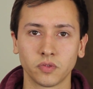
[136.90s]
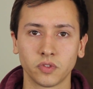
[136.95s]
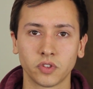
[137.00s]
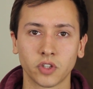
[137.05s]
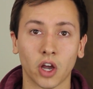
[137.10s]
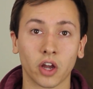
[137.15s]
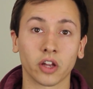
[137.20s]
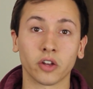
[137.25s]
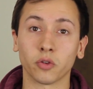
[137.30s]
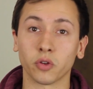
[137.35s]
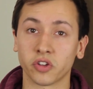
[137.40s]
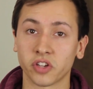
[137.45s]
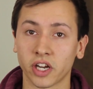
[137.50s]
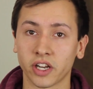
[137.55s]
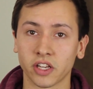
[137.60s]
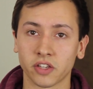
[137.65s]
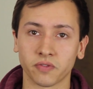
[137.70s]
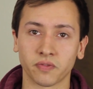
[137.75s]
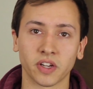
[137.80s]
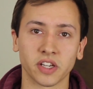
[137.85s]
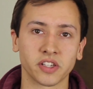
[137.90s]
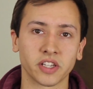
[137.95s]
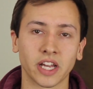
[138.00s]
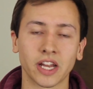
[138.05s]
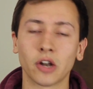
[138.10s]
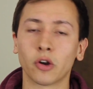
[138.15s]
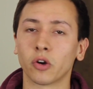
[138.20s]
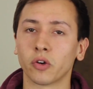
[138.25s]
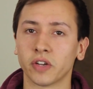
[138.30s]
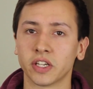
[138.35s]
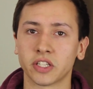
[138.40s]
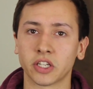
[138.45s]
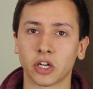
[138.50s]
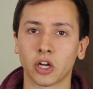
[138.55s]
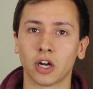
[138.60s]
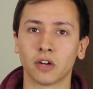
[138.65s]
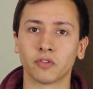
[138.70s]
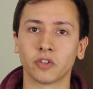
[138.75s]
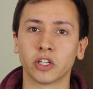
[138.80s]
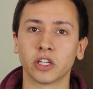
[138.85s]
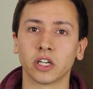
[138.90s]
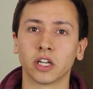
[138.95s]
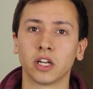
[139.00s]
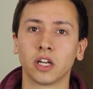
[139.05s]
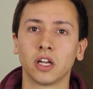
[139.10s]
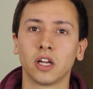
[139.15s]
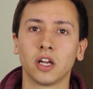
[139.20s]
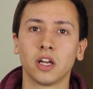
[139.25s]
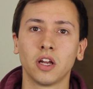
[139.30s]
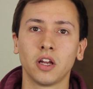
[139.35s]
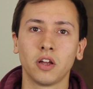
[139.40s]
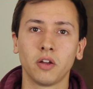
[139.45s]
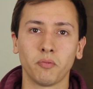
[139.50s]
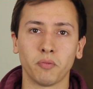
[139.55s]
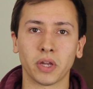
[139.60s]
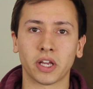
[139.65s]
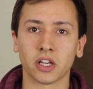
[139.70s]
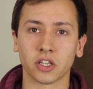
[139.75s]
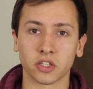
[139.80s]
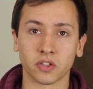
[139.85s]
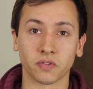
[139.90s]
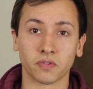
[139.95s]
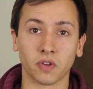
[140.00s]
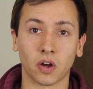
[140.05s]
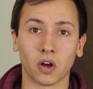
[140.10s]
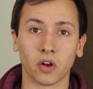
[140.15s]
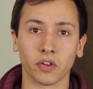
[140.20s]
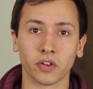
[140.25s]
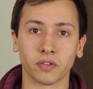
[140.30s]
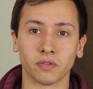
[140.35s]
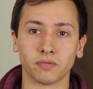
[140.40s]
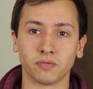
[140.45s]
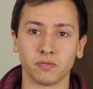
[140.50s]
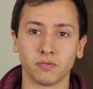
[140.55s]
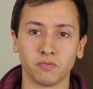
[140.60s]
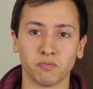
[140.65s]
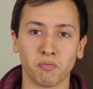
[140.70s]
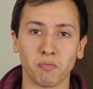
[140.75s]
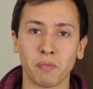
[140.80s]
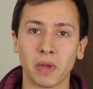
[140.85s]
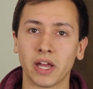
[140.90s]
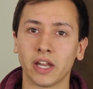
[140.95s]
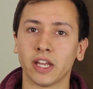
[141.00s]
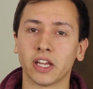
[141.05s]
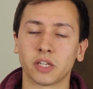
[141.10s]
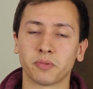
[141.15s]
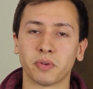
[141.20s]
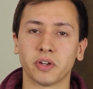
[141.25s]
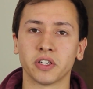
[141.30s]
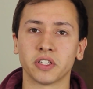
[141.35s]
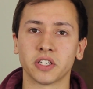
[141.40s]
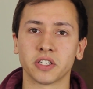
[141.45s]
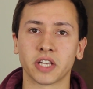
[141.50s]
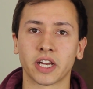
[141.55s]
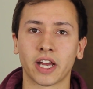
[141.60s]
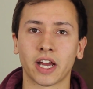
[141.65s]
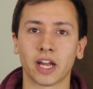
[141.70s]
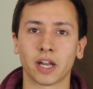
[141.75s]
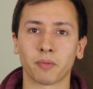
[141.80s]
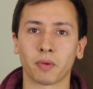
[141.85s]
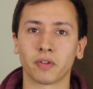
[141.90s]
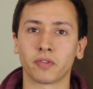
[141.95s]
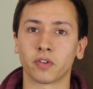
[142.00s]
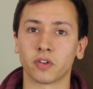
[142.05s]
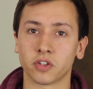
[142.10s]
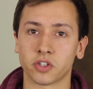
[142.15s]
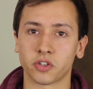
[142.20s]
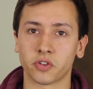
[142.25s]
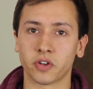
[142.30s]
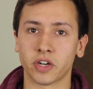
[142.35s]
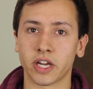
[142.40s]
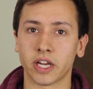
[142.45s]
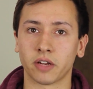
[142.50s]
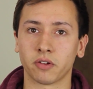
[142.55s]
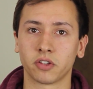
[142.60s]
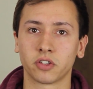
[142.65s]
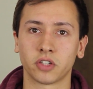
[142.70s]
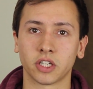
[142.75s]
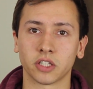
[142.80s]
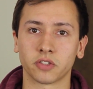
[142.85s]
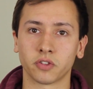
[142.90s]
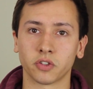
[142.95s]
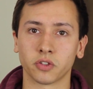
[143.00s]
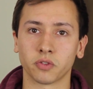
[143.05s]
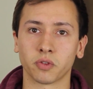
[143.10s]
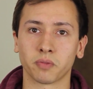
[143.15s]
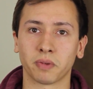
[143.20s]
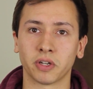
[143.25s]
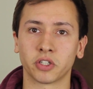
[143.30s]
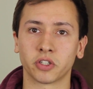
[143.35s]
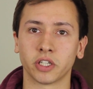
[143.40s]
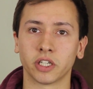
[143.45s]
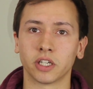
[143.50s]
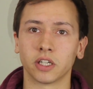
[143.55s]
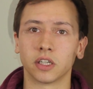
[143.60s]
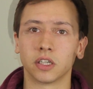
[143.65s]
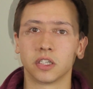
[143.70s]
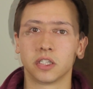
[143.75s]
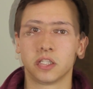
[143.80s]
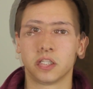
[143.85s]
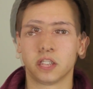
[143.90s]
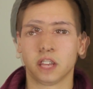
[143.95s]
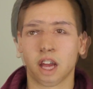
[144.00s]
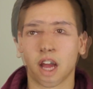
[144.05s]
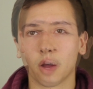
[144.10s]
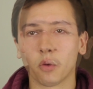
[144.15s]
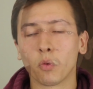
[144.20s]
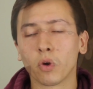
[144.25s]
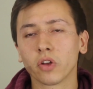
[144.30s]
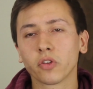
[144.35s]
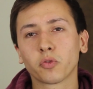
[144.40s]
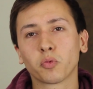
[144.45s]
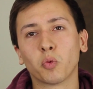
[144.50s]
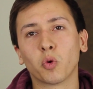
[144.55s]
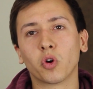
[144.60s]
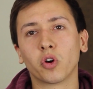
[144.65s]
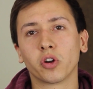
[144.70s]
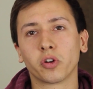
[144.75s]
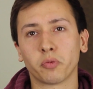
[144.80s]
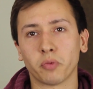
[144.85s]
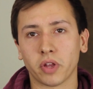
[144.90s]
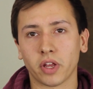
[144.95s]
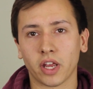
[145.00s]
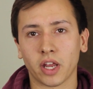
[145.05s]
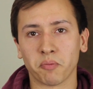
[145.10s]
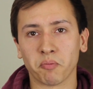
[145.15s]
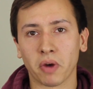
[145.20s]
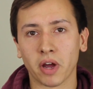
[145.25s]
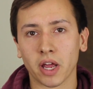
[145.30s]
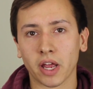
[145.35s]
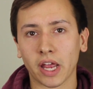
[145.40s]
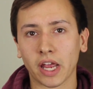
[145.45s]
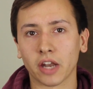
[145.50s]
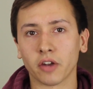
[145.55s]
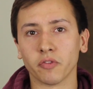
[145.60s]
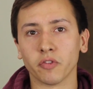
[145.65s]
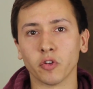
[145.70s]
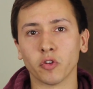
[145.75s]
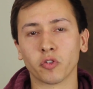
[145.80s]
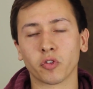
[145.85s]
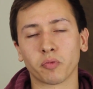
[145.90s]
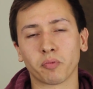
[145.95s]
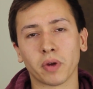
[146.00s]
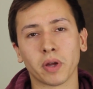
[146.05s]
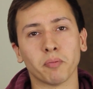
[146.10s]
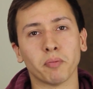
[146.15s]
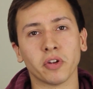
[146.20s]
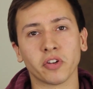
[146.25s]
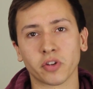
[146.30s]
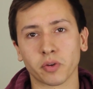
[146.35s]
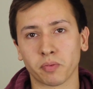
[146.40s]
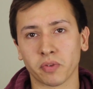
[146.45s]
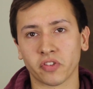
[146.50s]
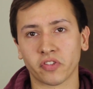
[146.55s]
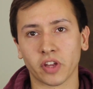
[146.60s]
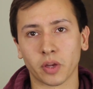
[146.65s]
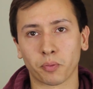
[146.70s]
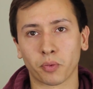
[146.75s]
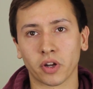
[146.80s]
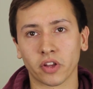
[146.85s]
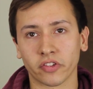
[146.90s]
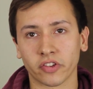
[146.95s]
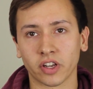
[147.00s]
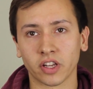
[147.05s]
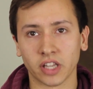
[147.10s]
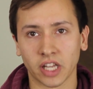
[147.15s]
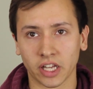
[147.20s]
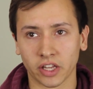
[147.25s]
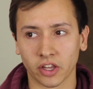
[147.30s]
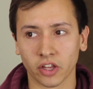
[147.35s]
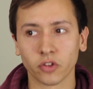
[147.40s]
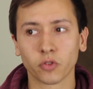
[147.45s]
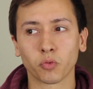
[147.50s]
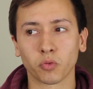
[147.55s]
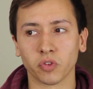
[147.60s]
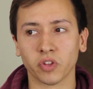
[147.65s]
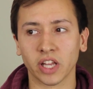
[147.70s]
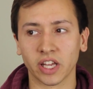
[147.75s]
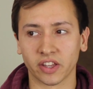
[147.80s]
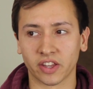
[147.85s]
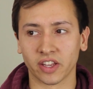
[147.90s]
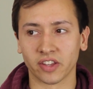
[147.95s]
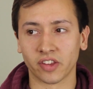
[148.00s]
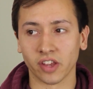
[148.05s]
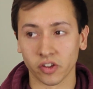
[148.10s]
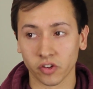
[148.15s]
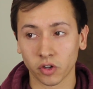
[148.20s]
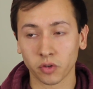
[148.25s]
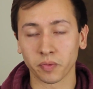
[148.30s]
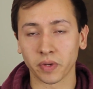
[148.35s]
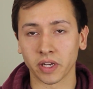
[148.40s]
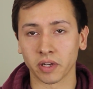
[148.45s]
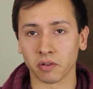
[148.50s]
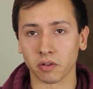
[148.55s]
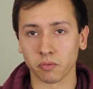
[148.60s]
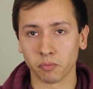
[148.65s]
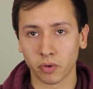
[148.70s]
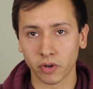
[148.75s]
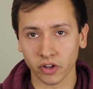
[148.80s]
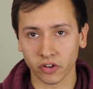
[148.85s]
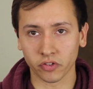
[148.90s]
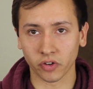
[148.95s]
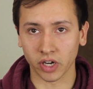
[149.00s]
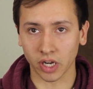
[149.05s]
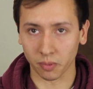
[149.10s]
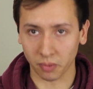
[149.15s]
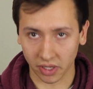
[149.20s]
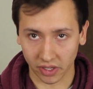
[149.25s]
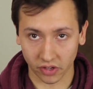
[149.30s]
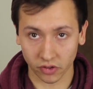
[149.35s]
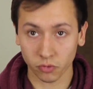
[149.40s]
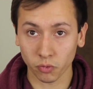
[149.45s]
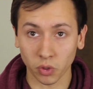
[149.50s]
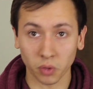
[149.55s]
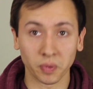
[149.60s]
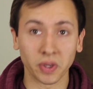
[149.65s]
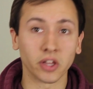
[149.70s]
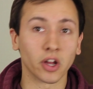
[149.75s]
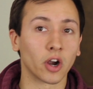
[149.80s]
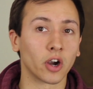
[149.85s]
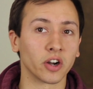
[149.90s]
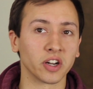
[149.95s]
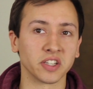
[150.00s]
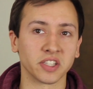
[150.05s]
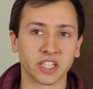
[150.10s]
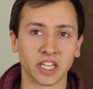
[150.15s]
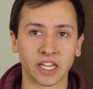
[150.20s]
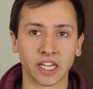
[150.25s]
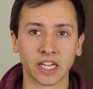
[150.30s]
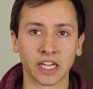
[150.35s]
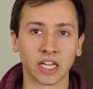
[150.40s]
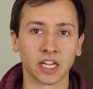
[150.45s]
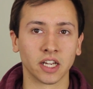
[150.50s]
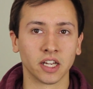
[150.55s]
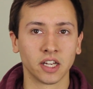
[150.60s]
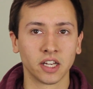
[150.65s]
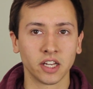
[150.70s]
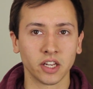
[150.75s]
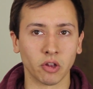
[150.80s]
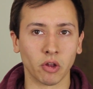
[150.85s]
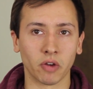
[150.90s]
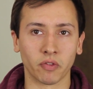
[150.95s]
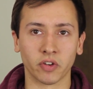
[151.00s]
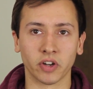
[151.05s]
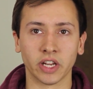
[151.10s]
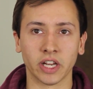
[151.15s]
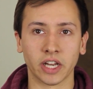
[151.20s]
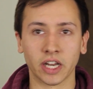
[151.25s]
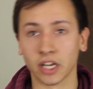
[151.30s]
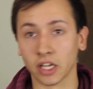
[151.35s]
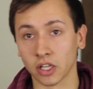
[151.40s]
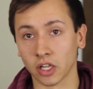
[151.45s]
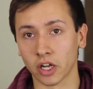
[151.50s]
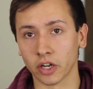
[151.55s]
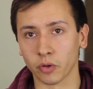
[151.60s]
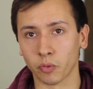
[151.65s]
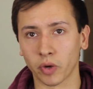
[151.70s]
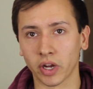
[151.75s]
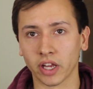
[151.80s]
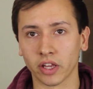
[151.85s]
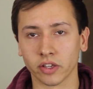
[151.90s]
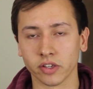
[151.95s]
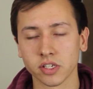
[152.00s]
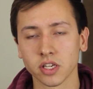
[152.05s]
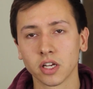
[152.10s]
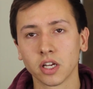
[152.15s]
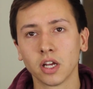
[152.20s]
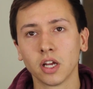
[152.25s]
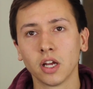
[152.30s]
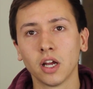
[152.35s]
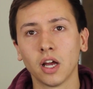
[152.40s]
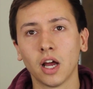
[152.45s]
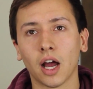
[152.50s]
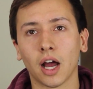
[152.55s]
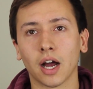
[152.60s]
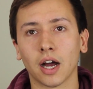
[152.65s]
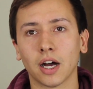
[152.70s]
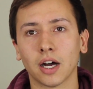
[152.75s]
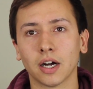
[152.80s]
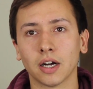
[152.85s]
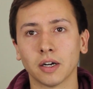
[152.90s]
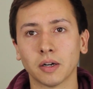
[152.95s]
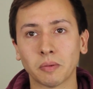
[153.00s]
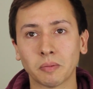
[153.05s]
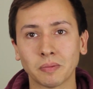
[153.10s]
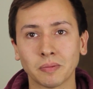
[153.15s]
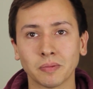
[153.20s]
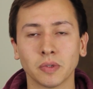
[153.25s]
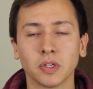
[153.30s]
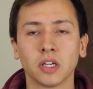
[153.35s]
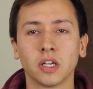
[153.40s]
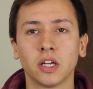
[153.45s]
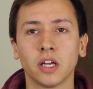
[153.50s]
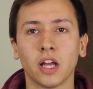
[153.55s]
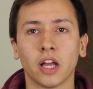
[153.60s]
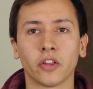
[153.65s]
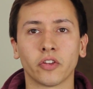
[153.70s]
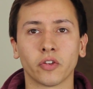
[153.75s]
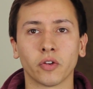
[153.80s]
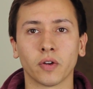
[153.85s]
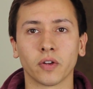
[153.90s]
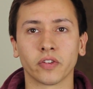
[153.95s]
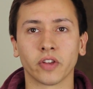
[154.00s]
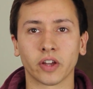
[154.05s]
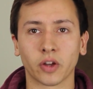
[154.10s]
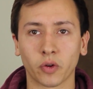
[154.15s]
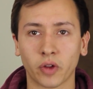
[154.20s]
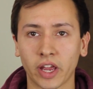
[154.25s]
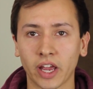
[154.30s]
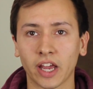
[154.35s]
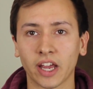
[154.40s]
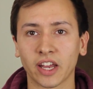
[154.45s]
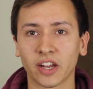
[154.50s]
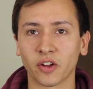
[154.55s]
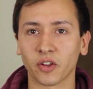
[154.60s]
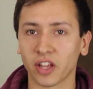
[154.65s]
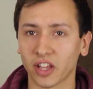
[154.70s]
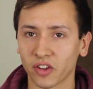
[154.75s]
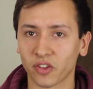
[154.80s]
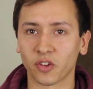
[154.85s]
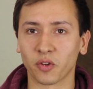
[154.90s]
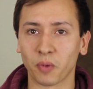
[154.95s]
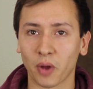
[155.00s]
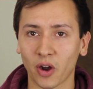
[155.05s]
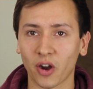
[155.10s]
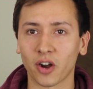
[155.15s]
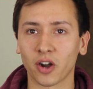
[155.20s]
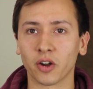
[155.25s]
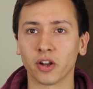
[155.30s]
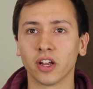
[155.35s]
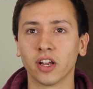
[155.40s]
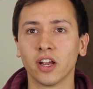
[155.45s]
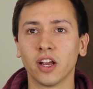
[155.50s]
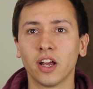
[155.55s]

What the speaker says: talking to a Chinese investigator or a recent convert because of all the many experiences I had in my first three transfers with my trainer. I was warned in my interviews with my bishop and state president, like this, like they told me pretty straight up, like this will be the hardest thing you ever did in a lot of ways. And so I was like, okay, like it's gonna be hard.